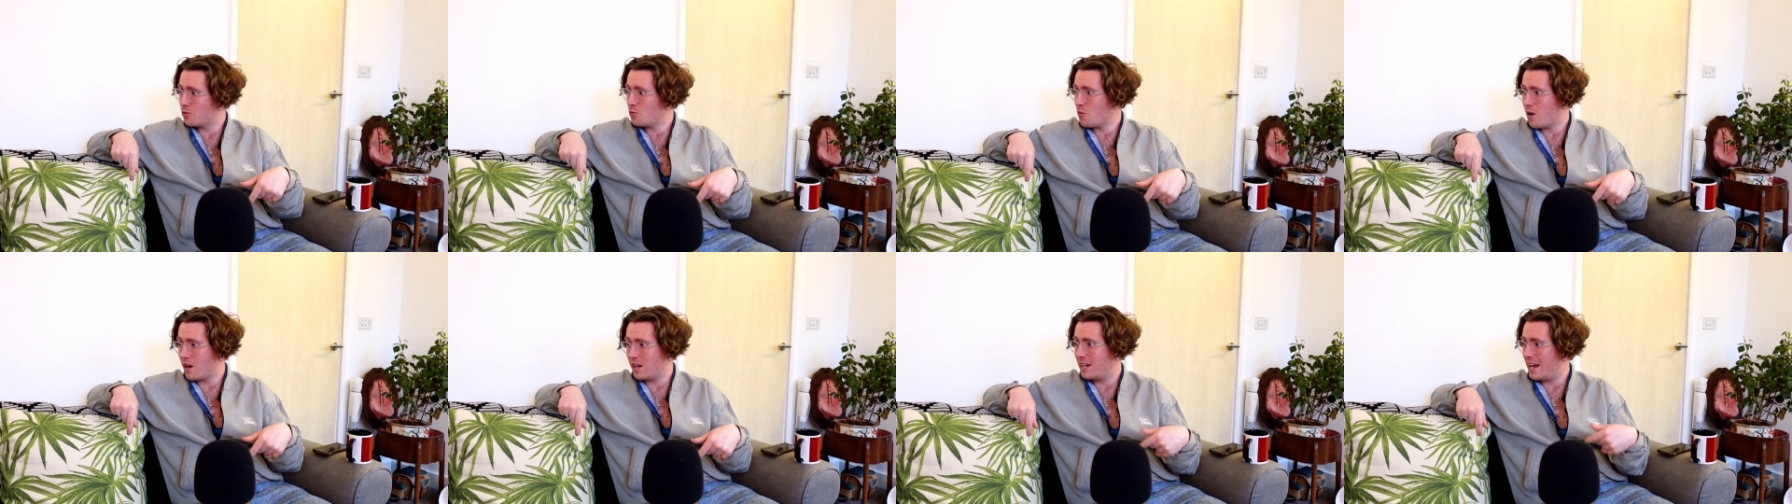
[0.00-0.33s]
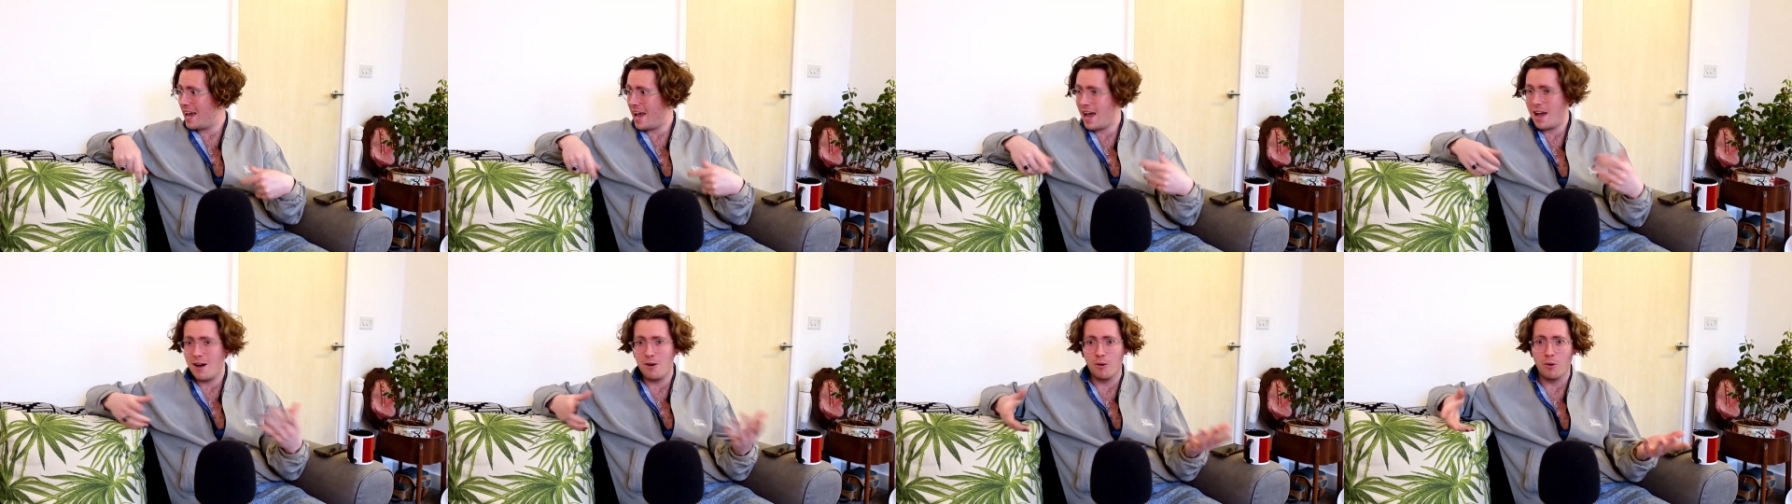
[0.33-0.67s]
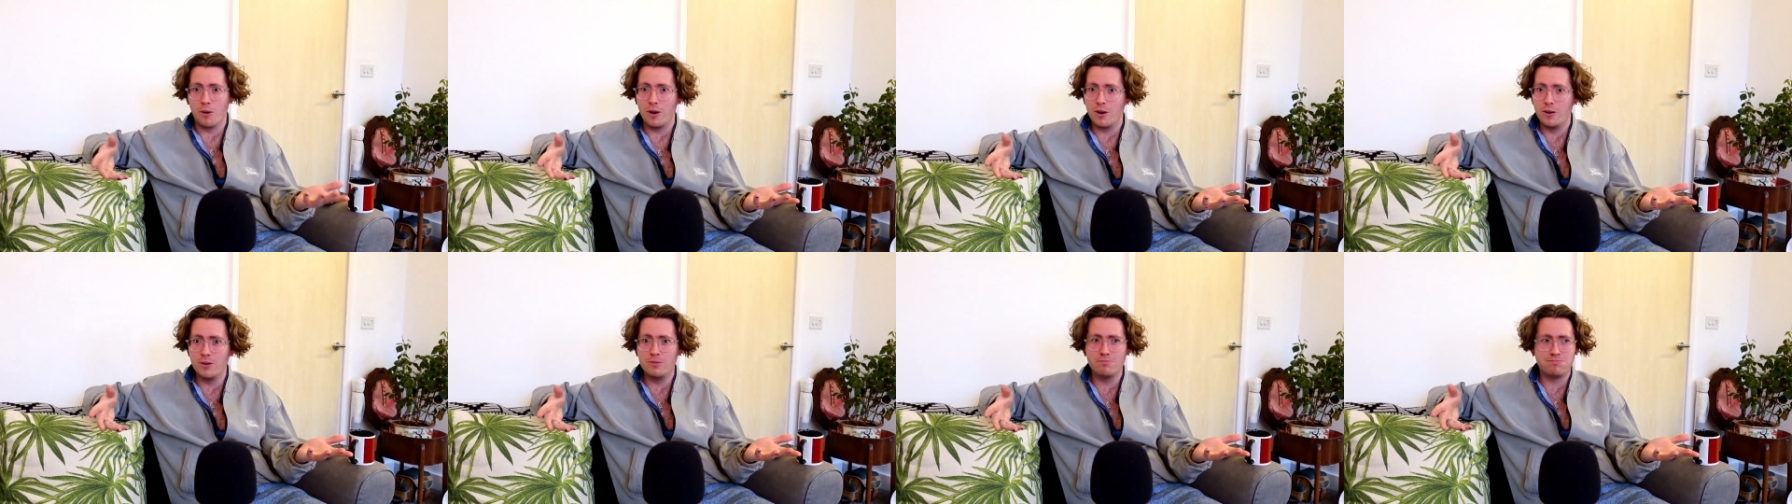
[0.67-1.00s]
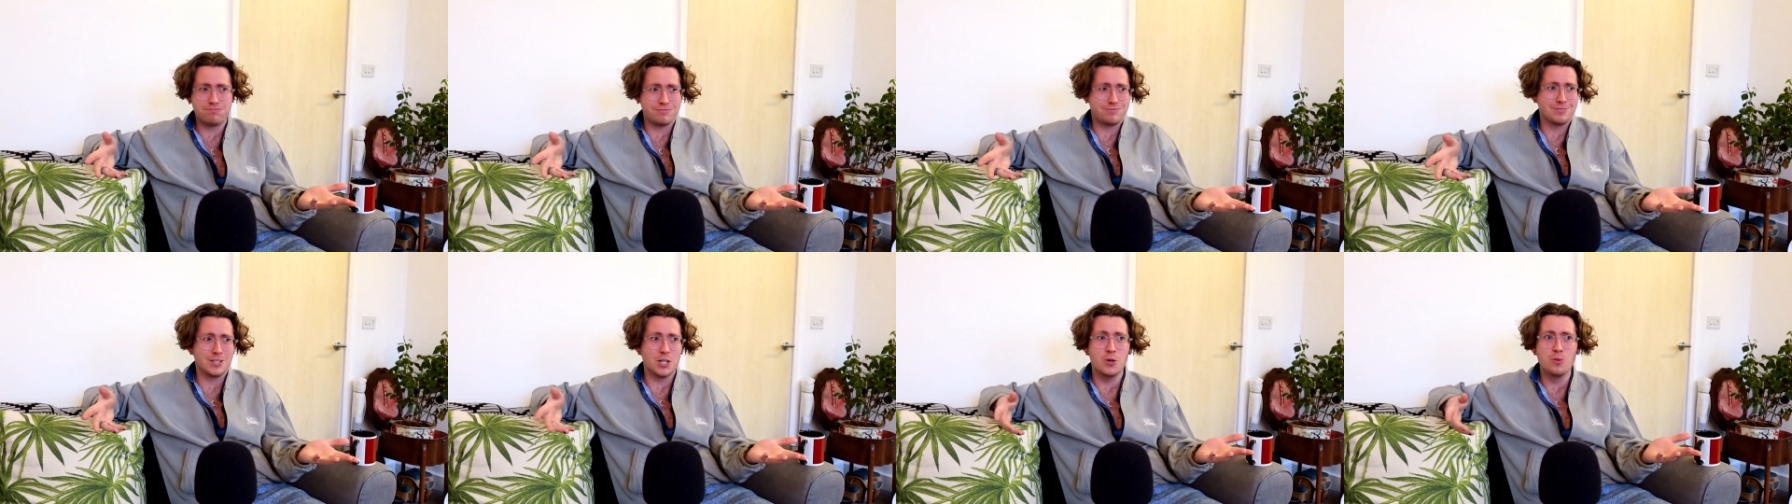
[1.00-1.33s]
right now. Who
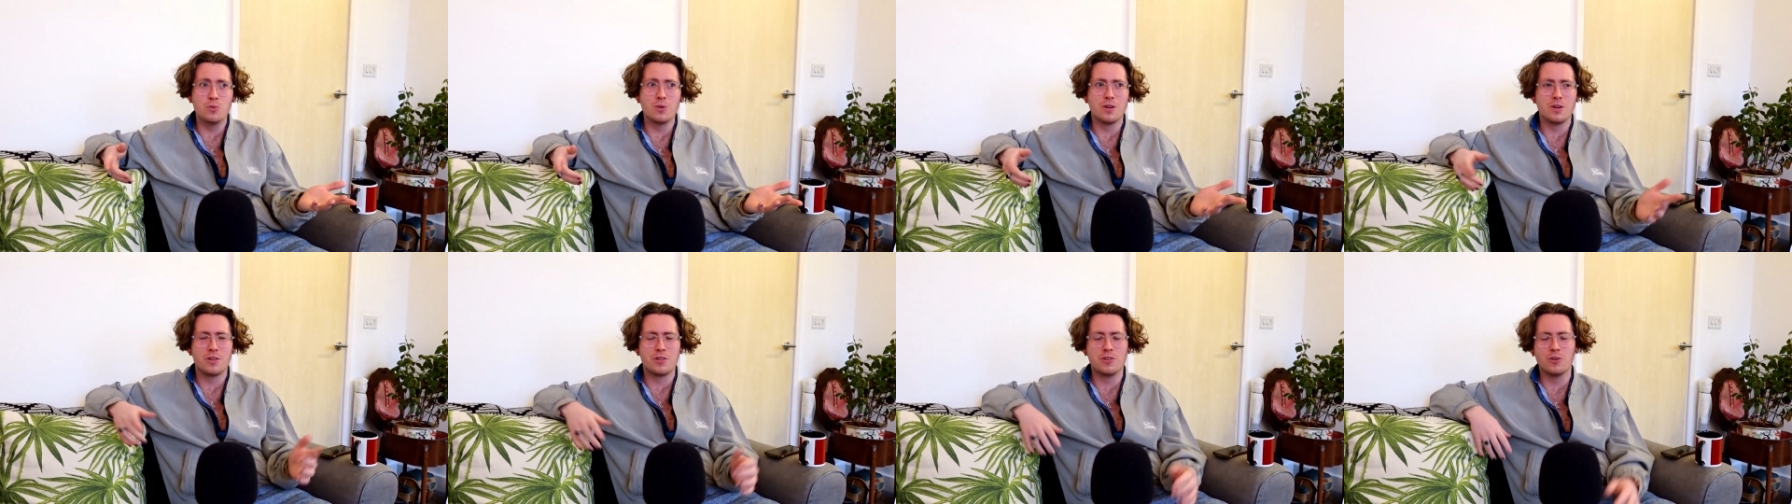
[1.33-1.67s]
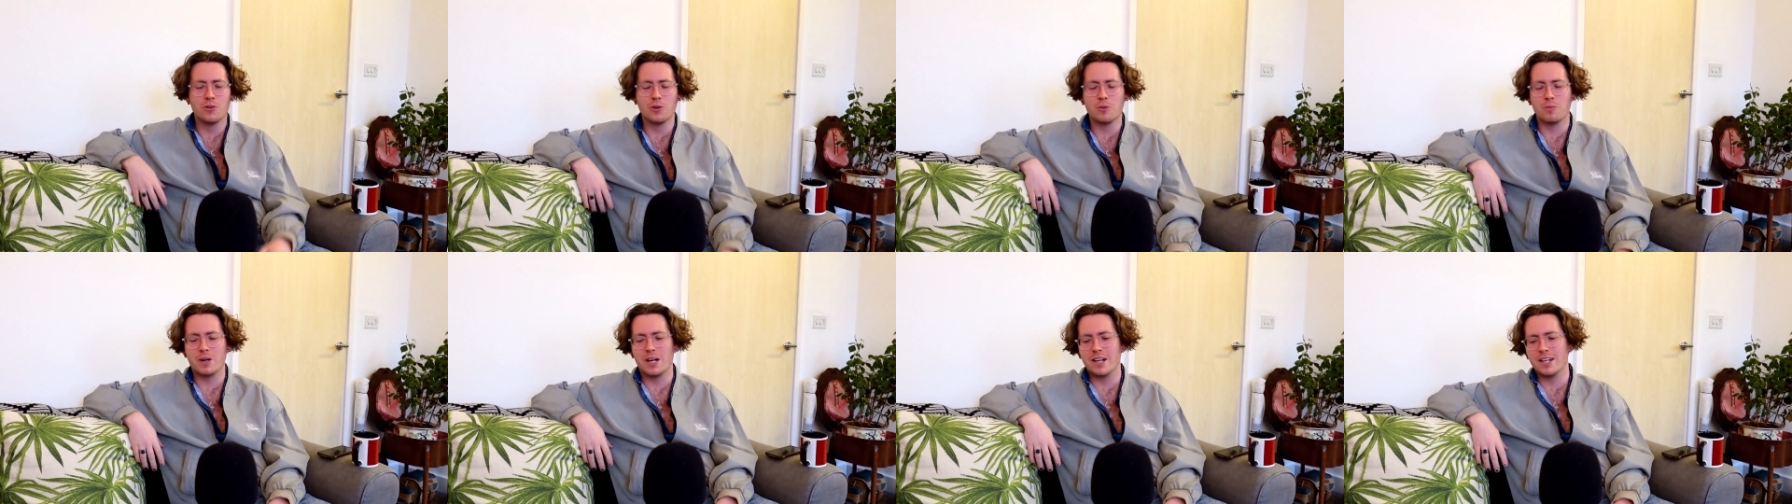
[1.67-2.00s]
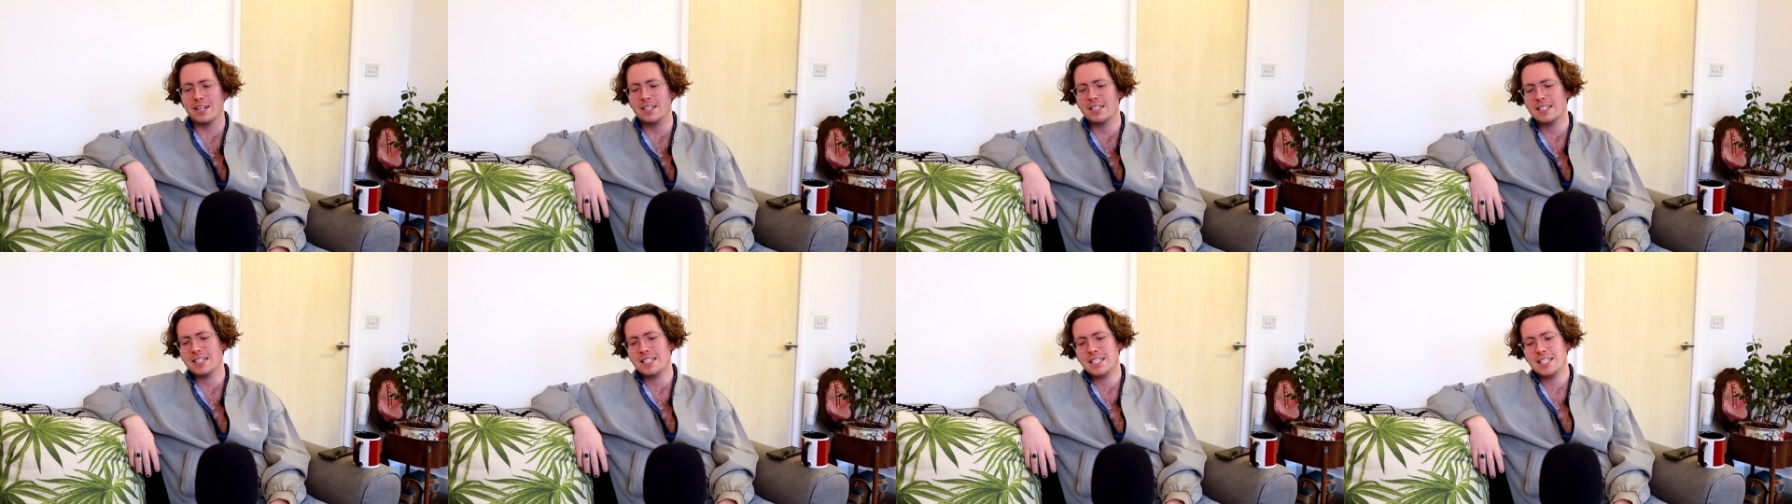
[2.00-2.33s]
would have thought about it?